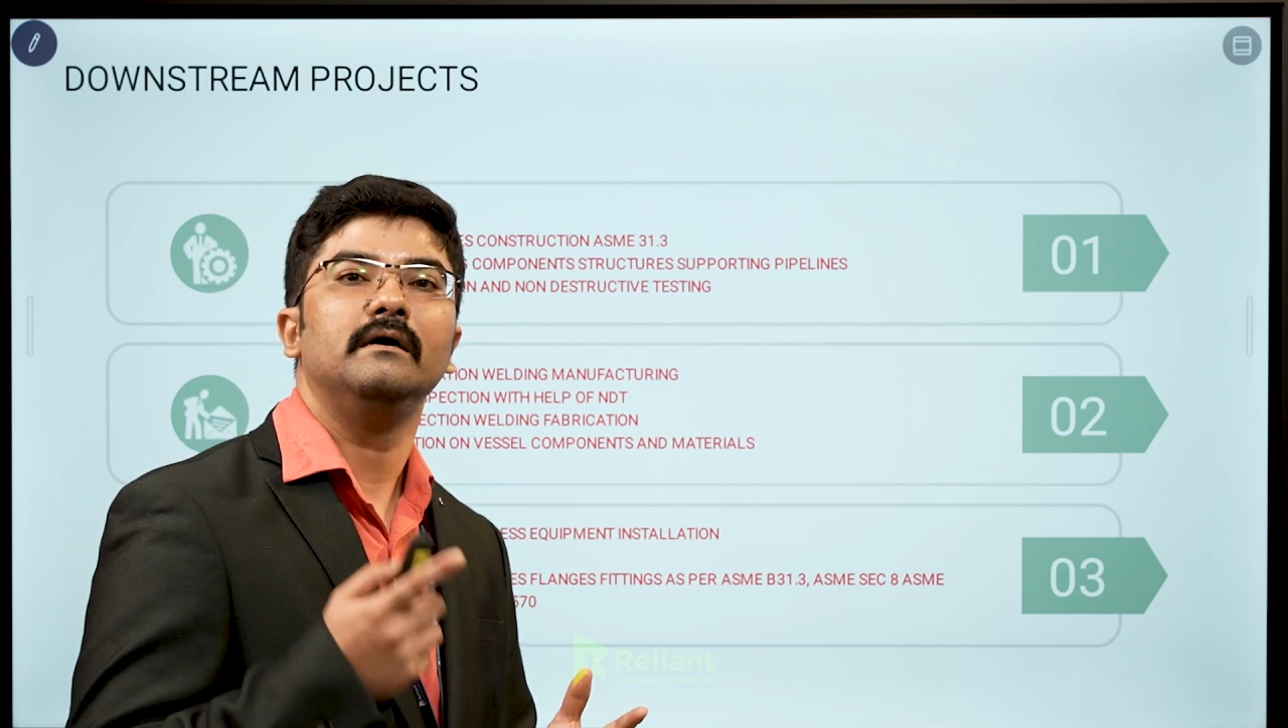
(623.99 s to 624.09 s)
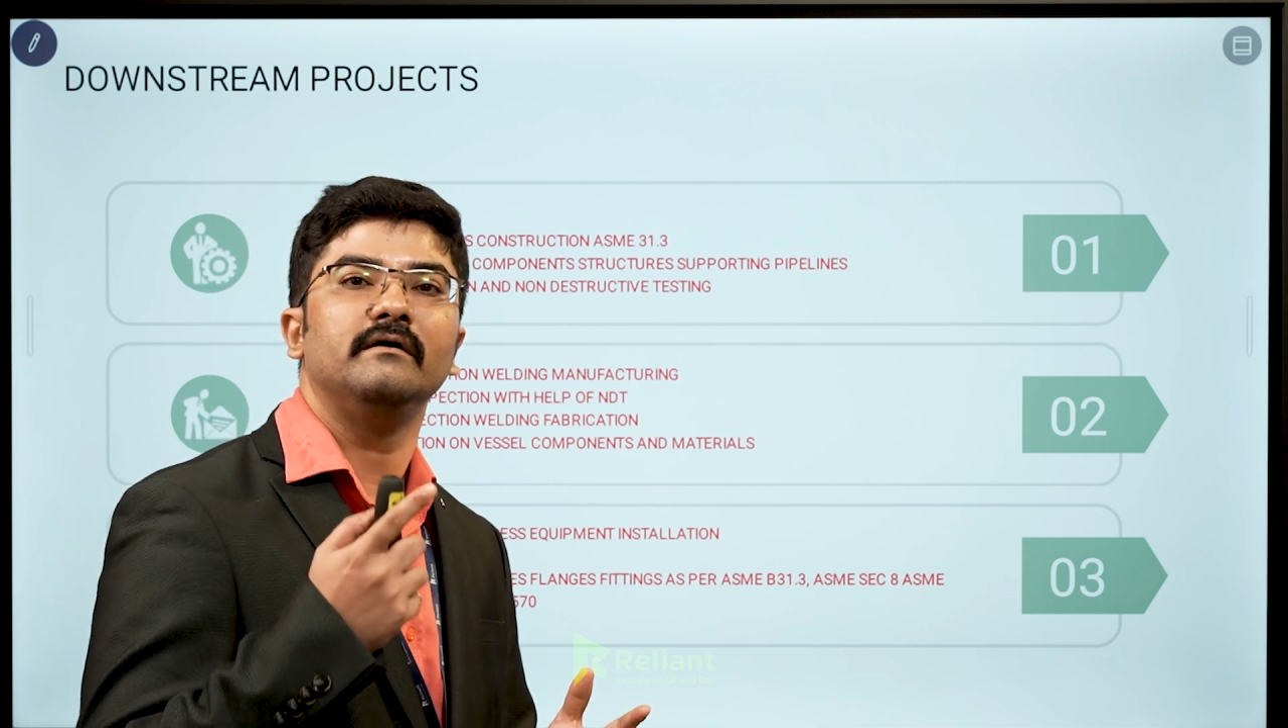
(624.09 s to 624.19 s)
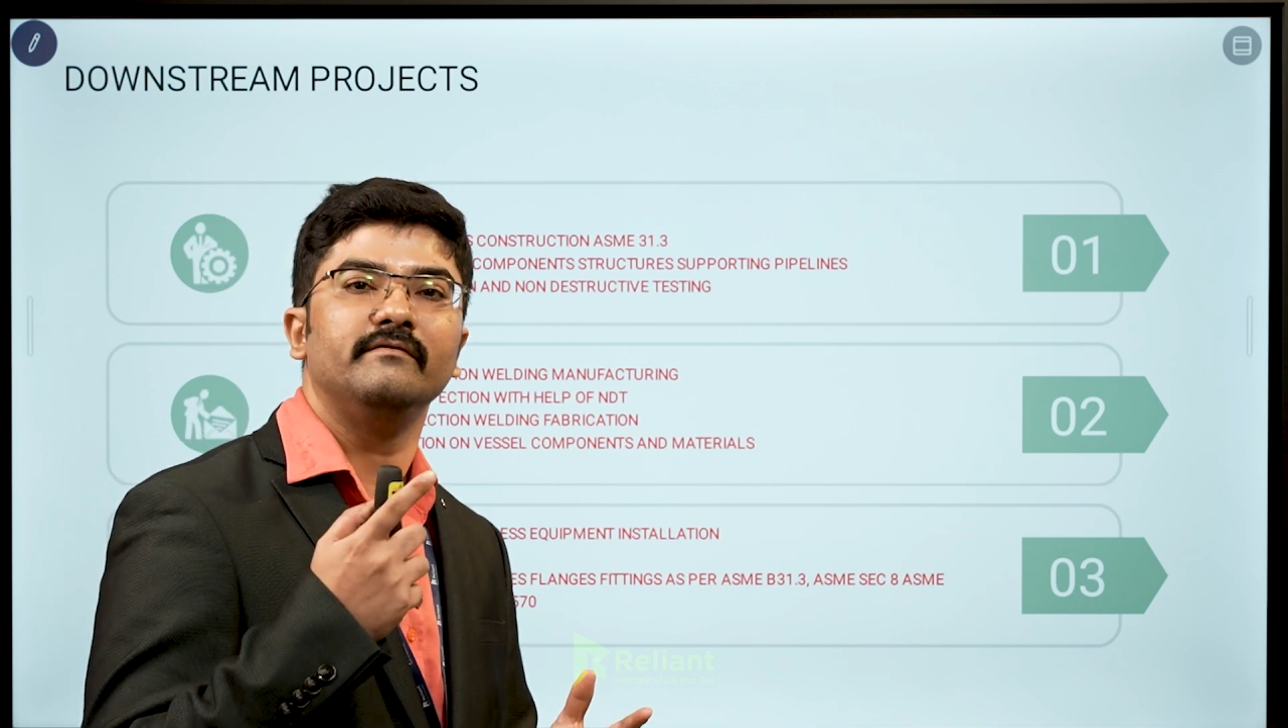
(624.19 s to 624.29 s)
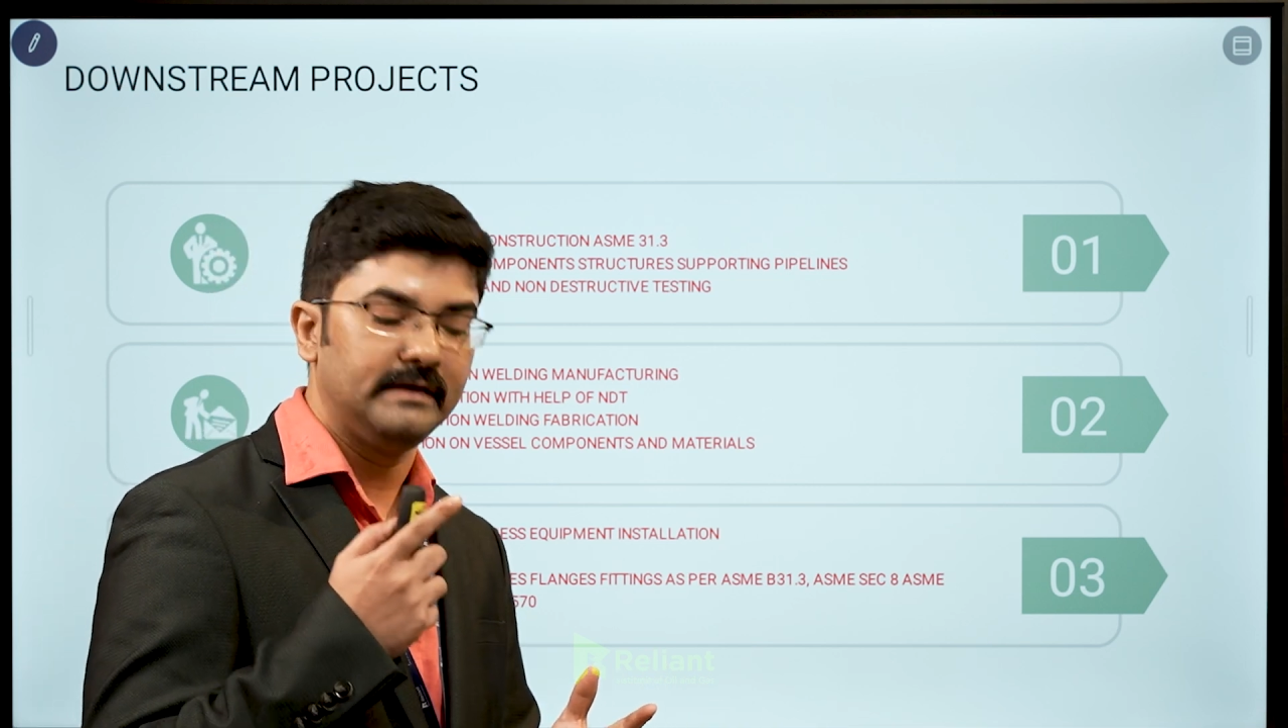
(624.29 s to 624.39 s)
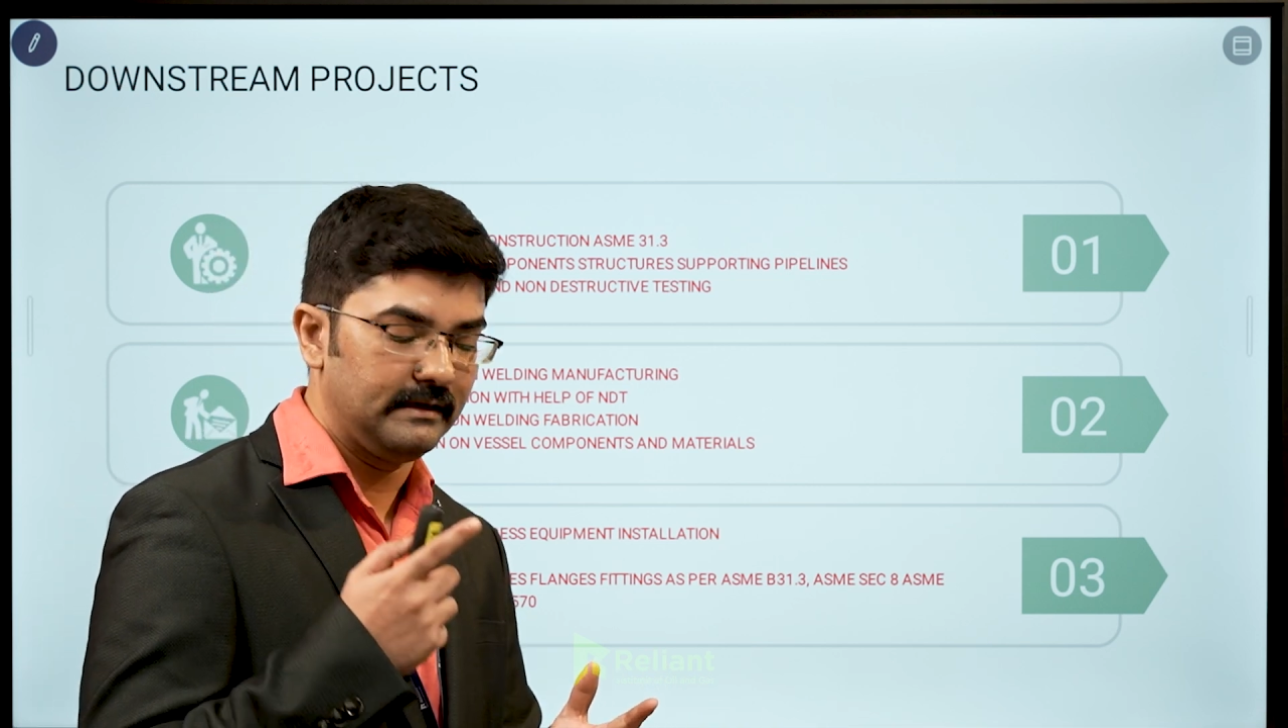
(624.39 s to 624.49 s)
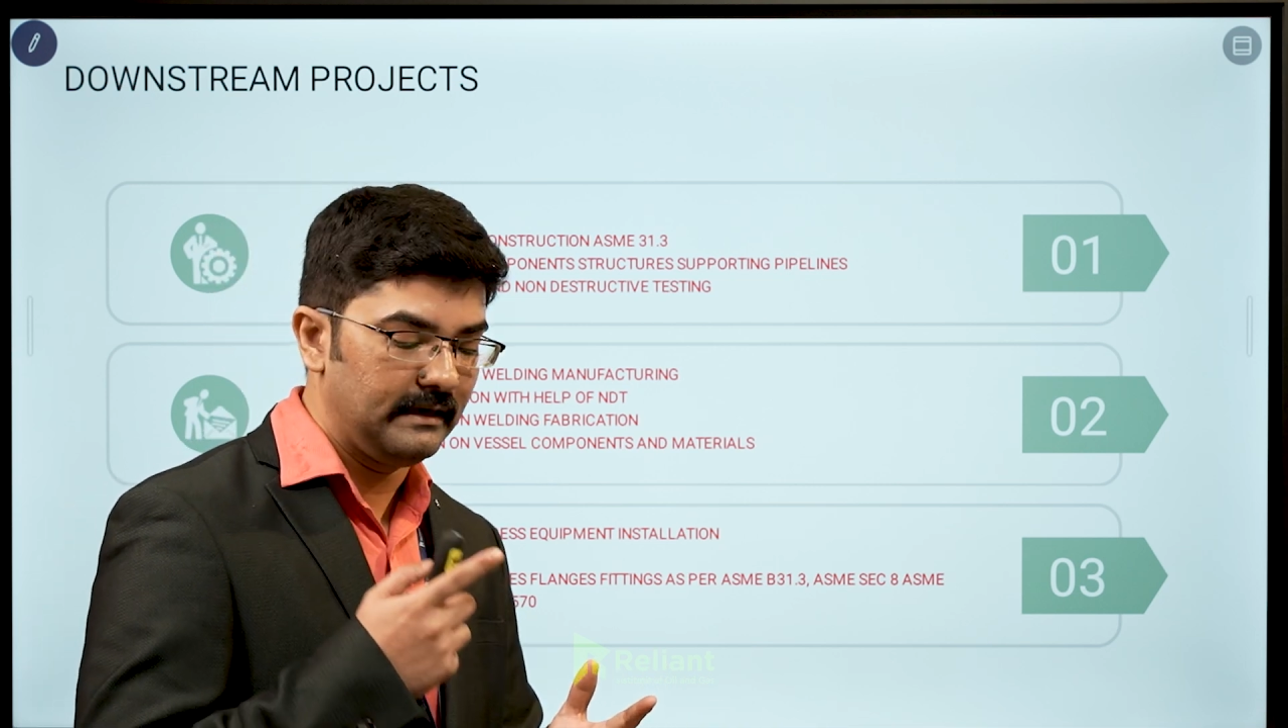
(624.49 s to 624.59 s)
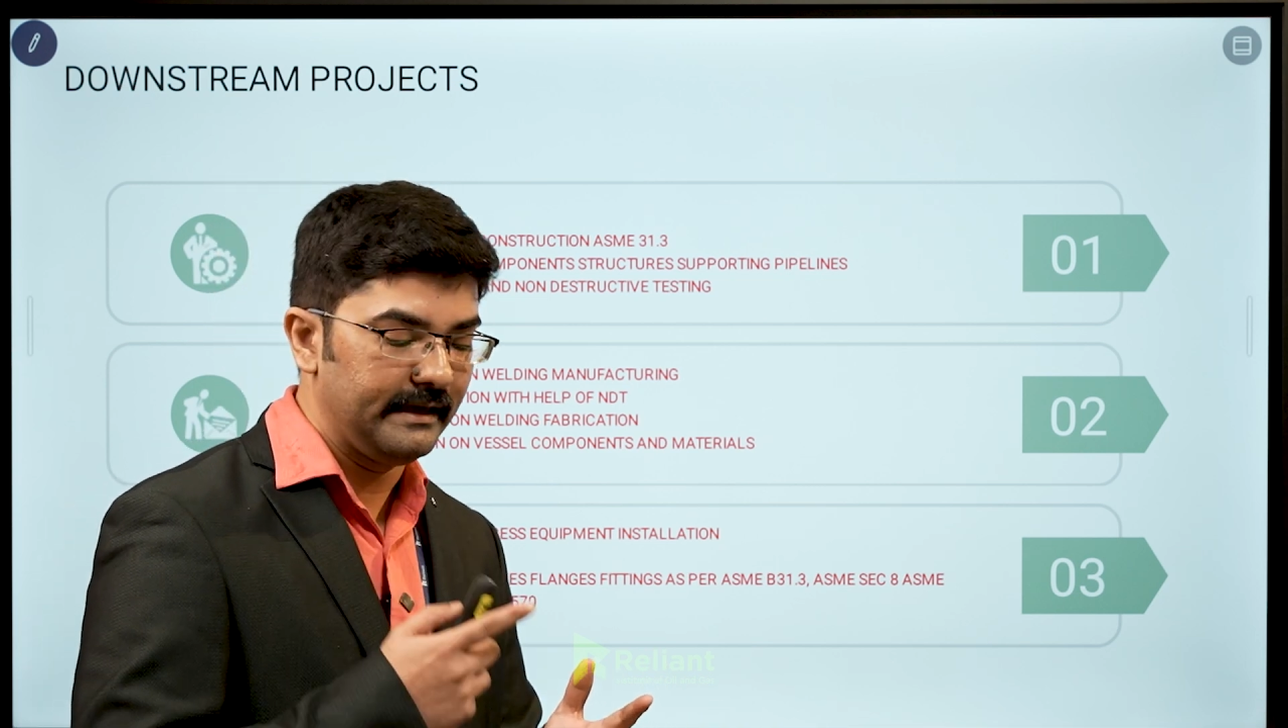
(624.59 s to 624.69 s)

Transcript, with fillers: uh, where,